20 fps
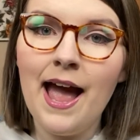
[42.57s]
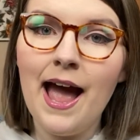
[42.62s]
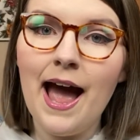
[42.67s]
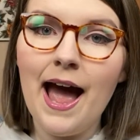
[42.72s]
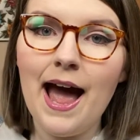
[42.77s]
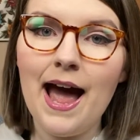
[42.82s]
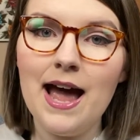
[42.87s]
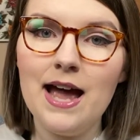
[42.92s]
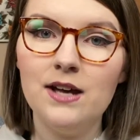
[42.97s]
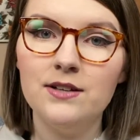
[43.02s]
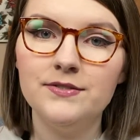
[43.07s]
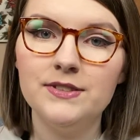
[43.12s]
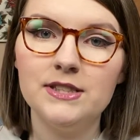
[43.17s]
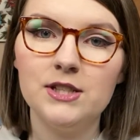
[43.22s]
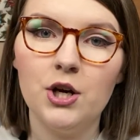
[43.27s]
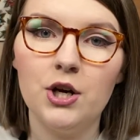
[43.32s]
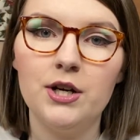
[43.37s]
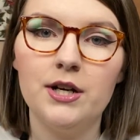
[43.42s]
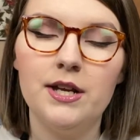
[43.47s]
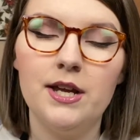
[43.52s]
I have
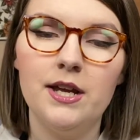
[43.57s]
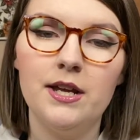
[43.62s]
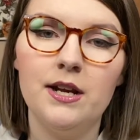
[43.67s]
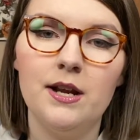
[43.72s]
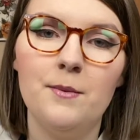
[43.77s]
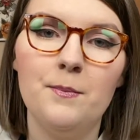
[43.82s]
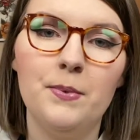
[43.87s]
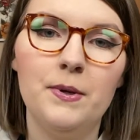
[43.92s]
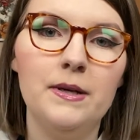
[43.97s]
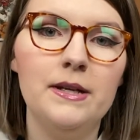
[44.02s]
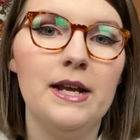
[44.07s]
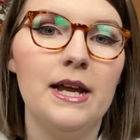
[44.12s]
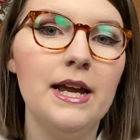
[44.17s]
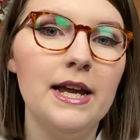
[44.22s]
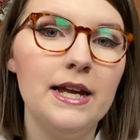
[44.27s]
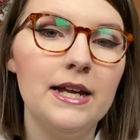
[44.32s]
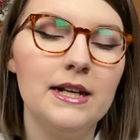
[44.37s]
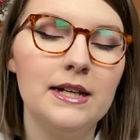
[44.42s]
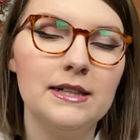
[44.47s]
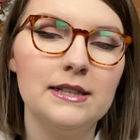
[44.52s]
started
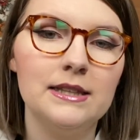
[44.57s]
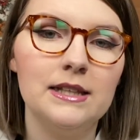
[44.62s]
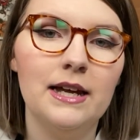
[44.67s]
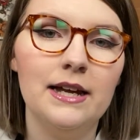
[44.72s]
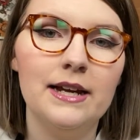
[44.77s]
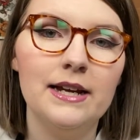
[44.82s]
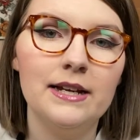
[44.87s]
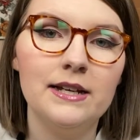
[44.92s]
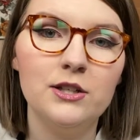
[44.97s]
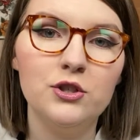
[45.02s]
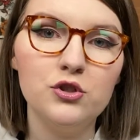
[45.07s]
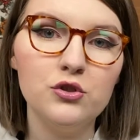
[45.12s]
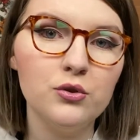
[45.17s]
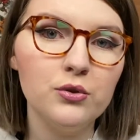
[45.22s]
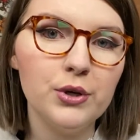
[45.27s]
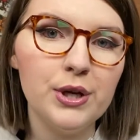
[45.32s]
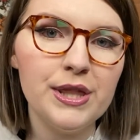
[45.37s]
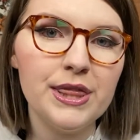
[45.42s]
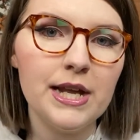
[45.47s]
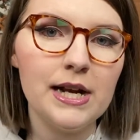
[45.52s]
putting like
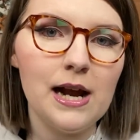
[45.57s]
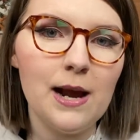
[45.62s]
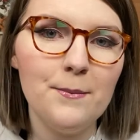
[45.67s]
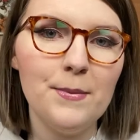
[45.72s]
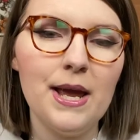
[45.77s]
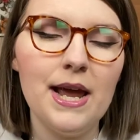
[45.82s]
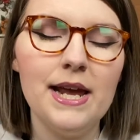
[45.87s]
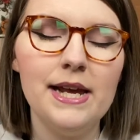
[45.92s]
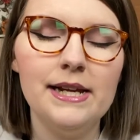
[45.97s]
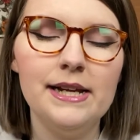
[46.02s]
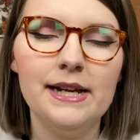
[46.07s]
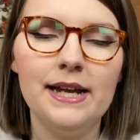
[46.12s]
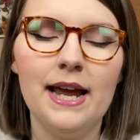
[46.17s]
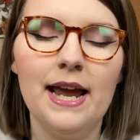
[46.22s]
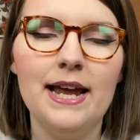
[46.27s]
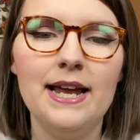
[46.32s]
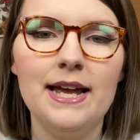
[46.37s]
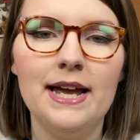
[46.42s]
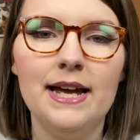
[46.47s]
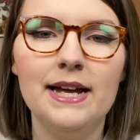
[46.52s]
jewelry that I make
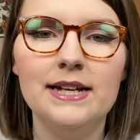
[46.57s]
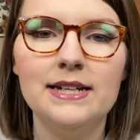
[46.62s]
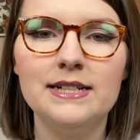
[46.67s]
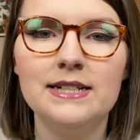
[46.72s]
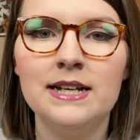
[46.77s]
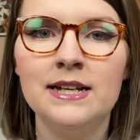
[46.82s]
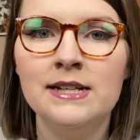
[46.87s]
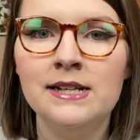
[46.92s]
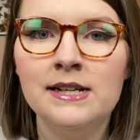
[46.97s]
and